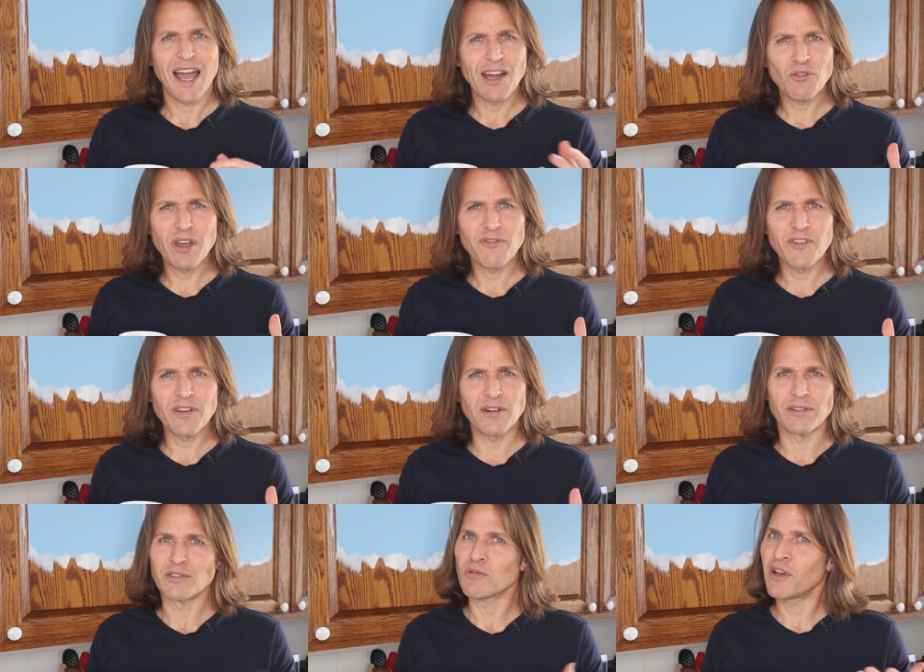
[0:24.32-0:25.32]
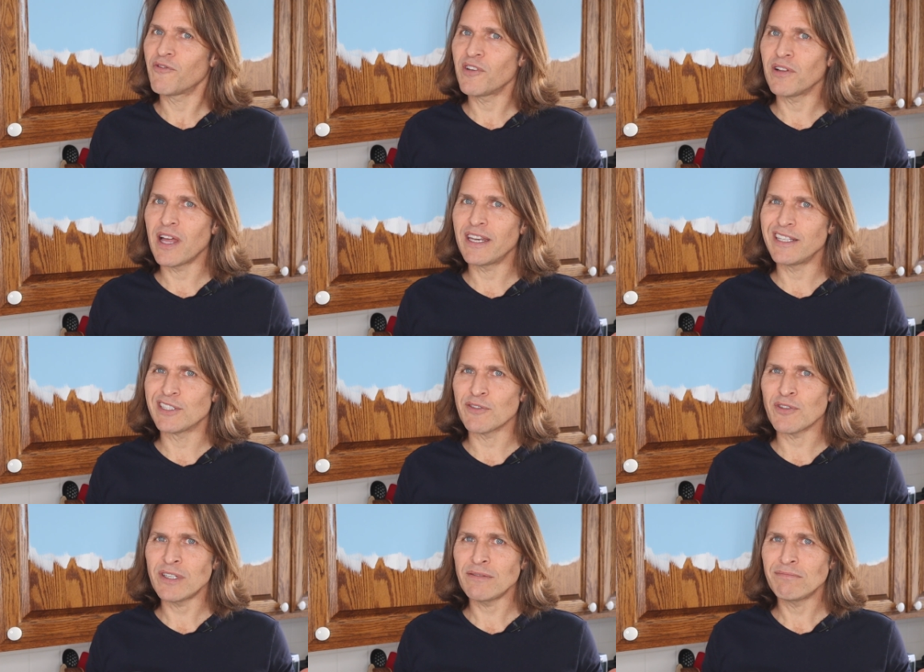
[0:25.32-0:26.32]
How do I feel? Do I feel any
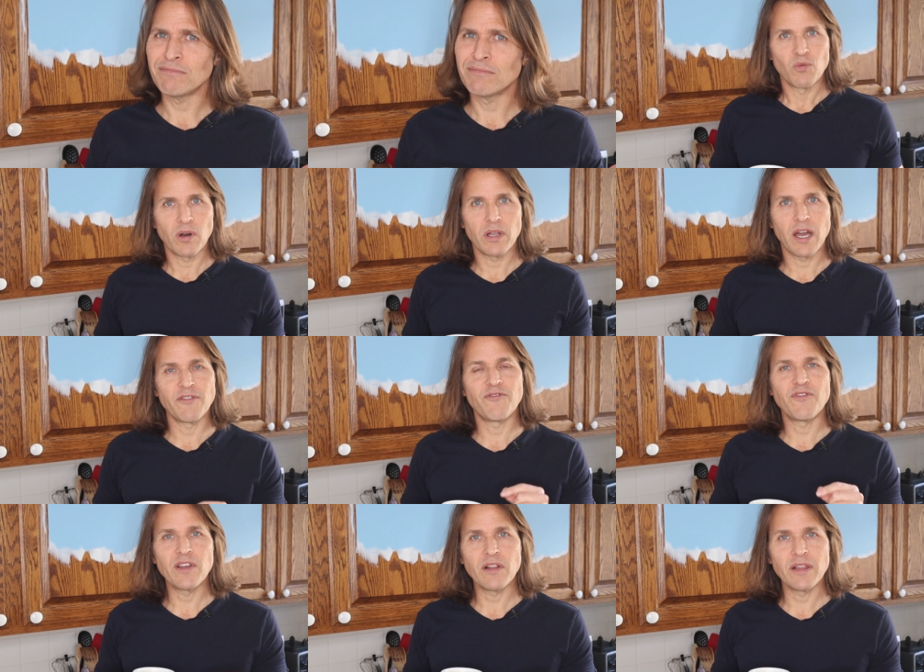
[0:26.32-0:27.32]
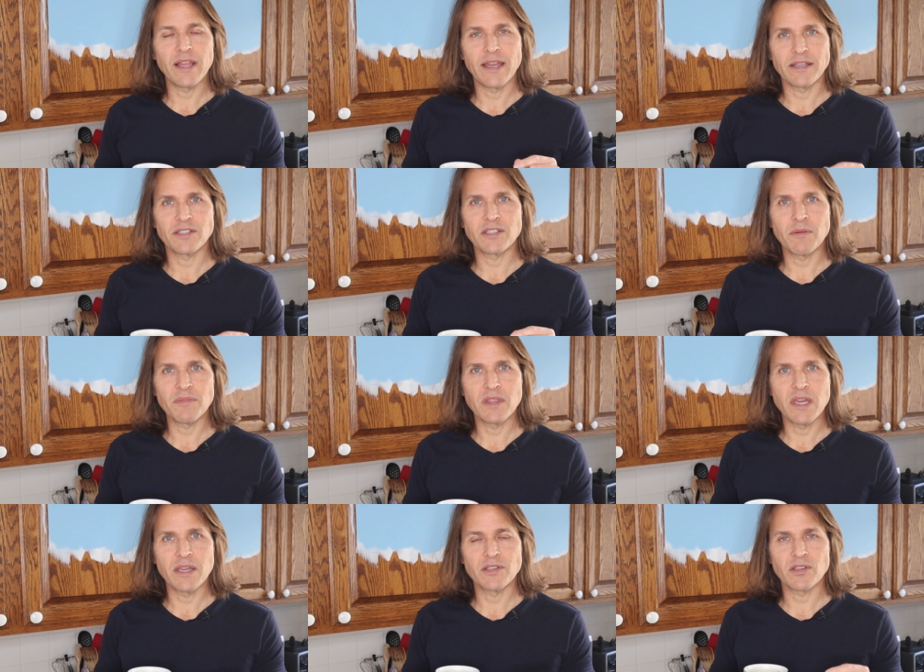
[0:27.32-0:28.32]
different? Well, I feel like some
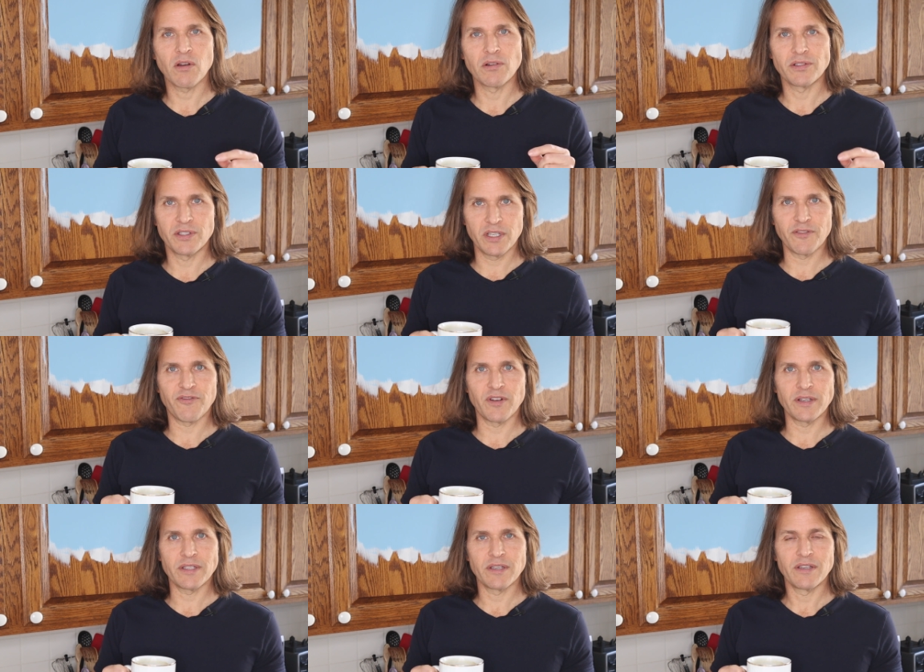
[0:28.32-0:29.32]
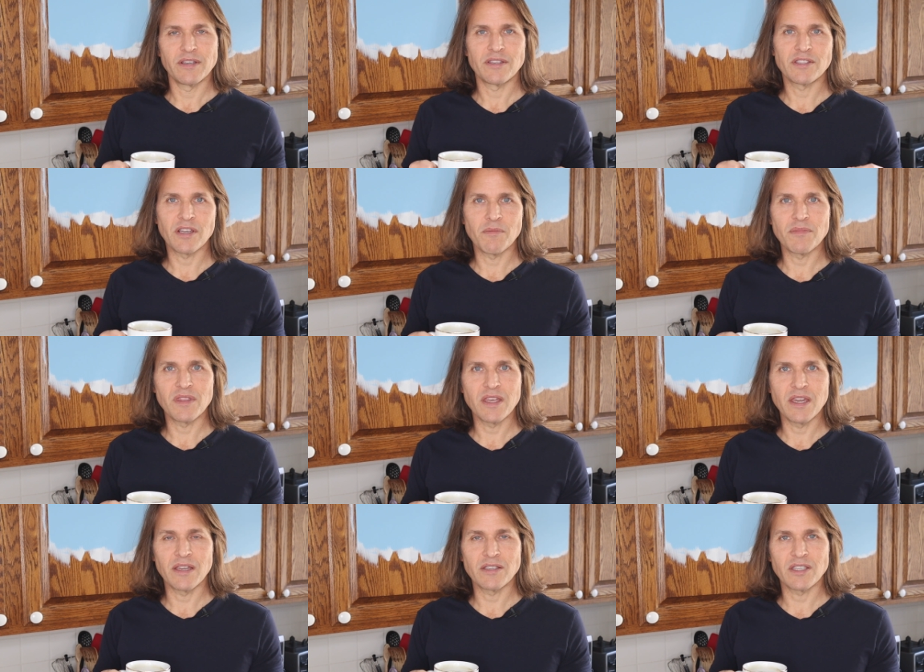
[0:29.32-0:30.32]
things are different, some
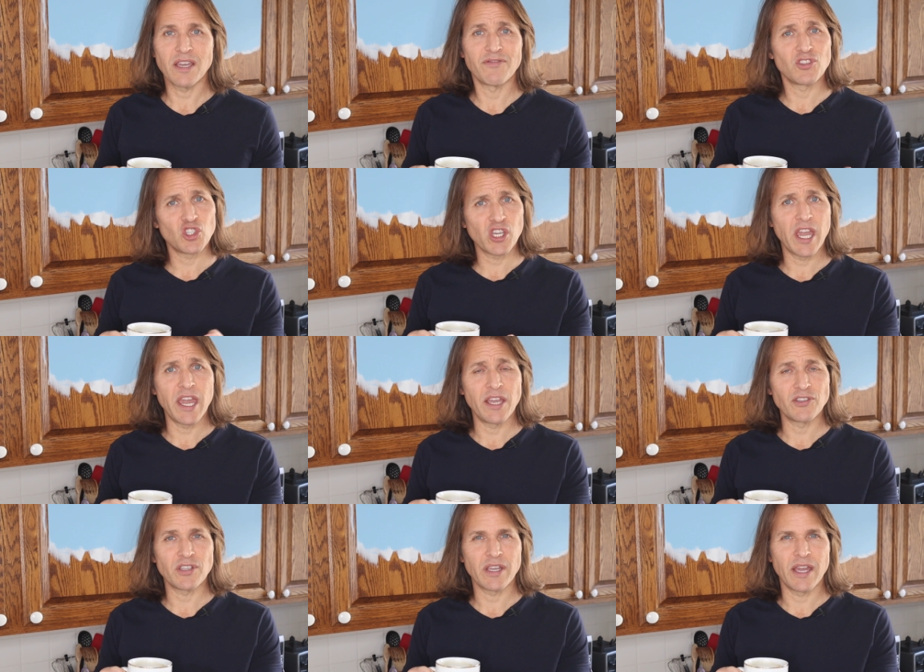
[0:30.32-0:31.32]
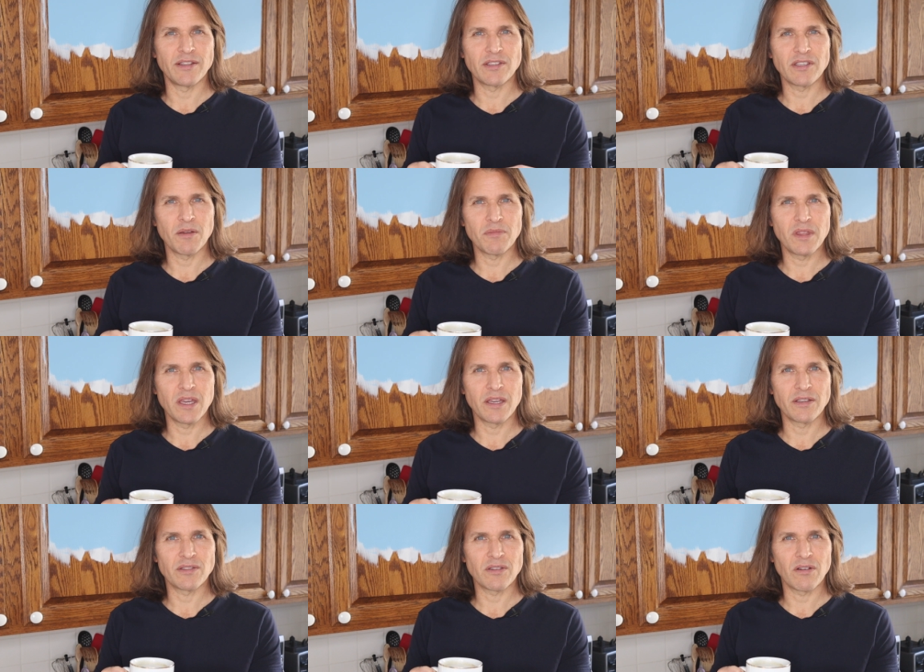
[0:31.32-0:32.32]
things have changed, and some
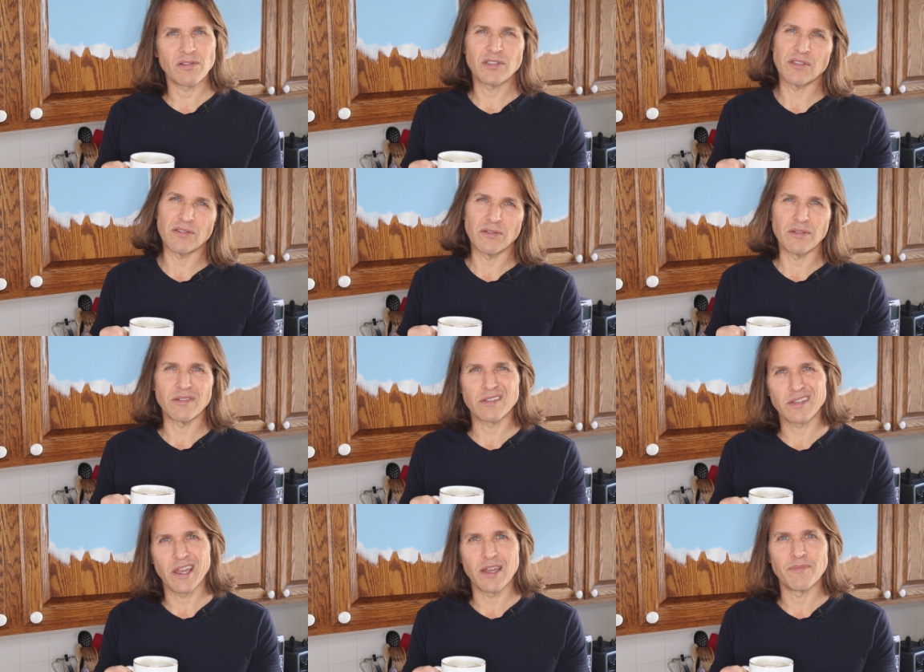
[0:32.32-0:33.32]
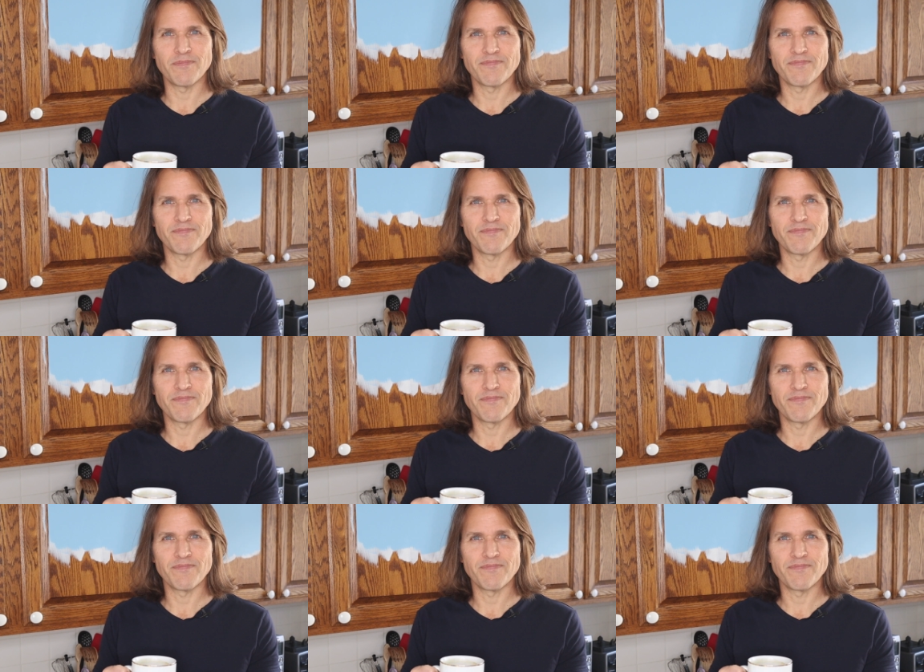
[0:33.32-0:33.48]
things are still the same.